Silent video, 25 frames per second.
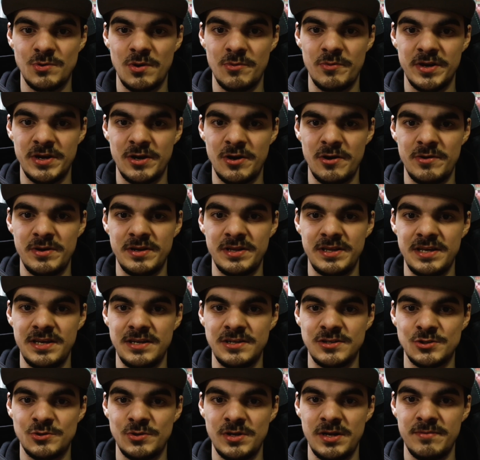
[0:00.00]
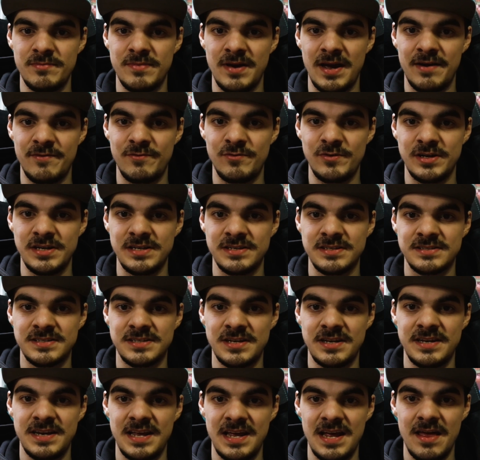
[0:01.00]
where we currently stream every
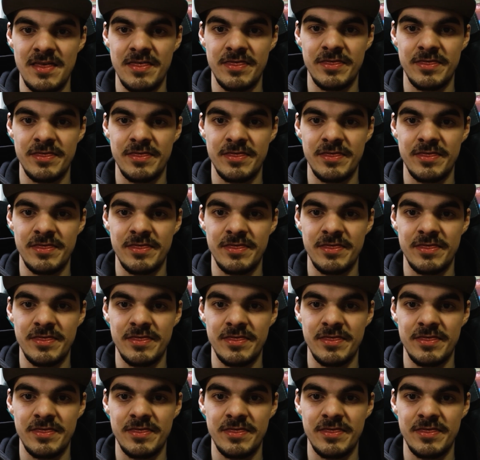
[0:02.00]
Sunday,